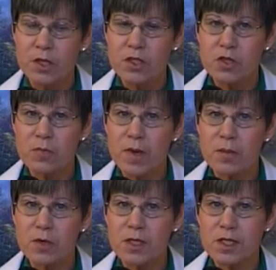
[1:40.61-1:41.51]
So
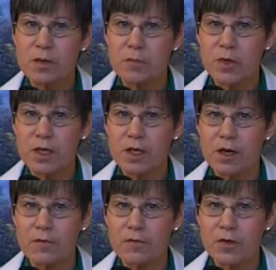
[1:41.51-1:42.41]
memories can bring
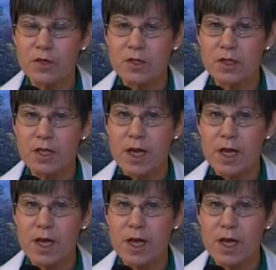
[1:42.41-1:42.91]
comfort,